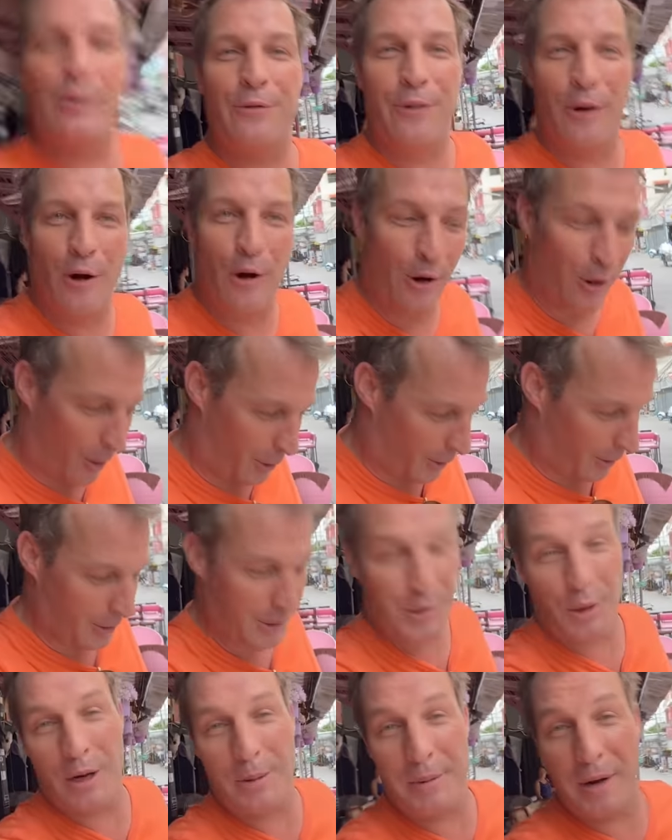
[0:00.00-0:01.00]
four on
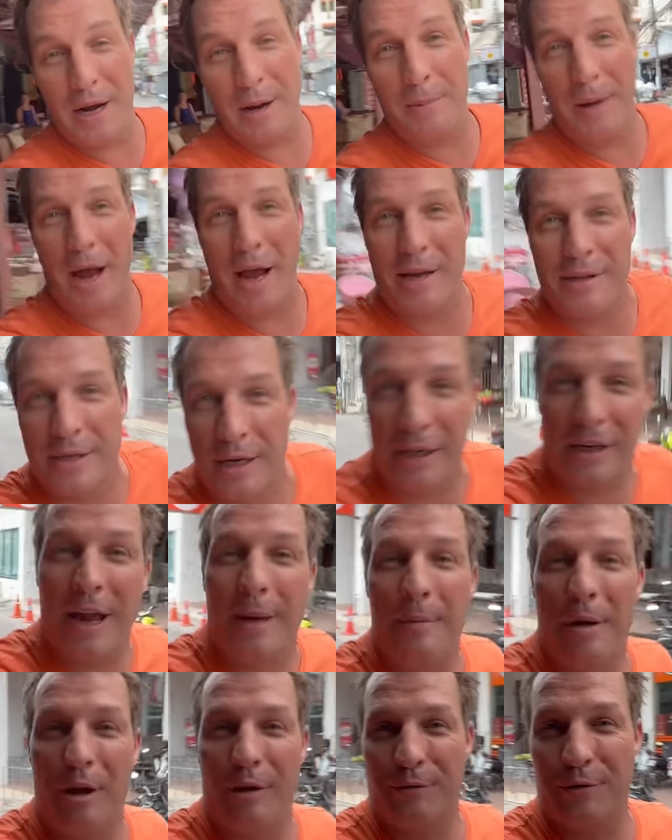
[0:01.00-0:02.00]
Soi Bintabaht, so
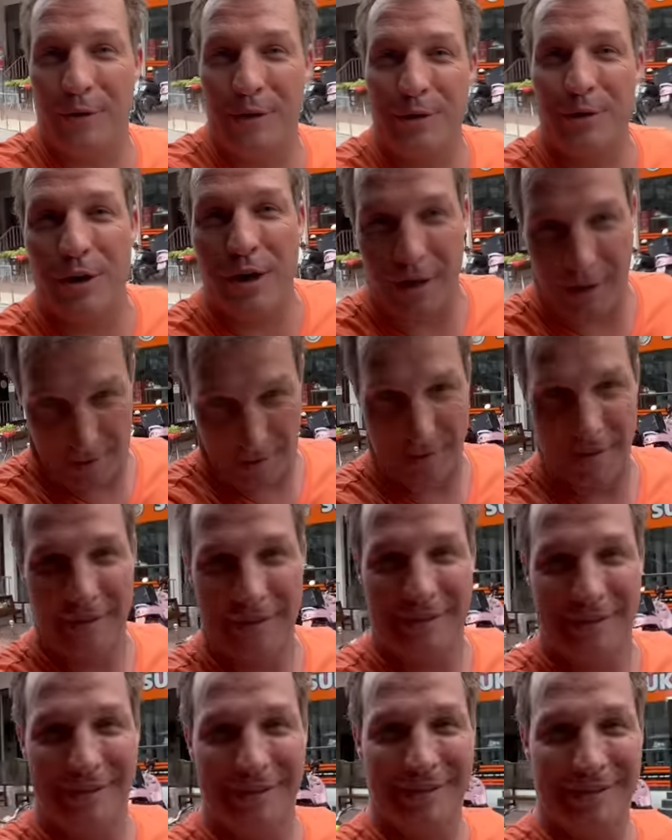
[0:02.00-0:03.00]
come along for a drink.
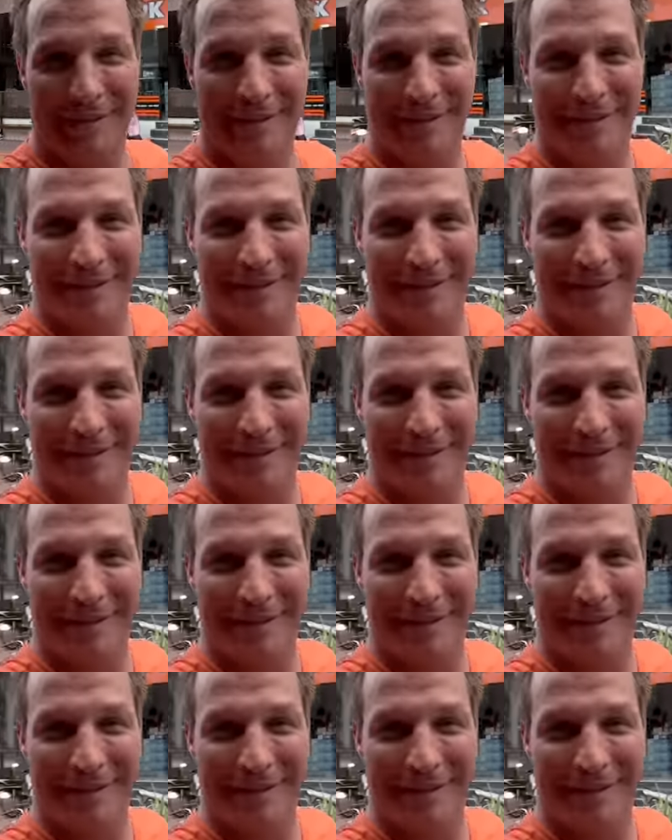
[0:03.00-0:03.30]
Yes.